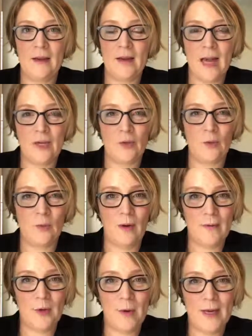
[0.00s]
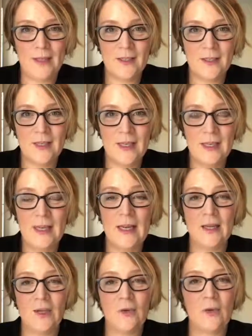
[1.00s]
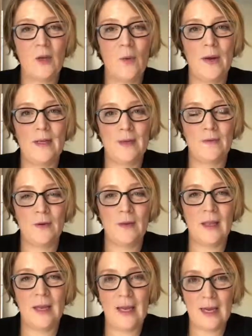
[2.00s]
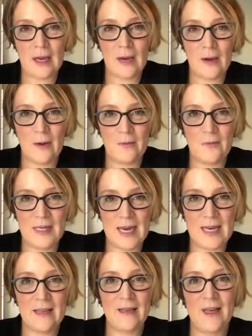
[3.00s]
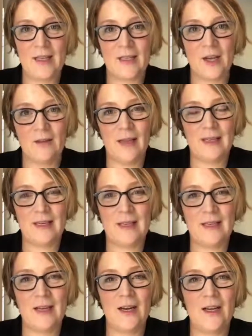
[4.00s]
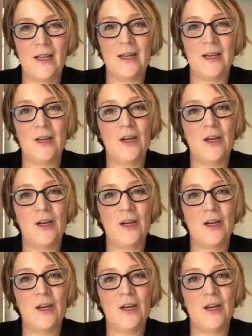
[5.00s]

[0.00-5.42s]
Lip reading: national revenue agency is usually quite different than income data that is collected in an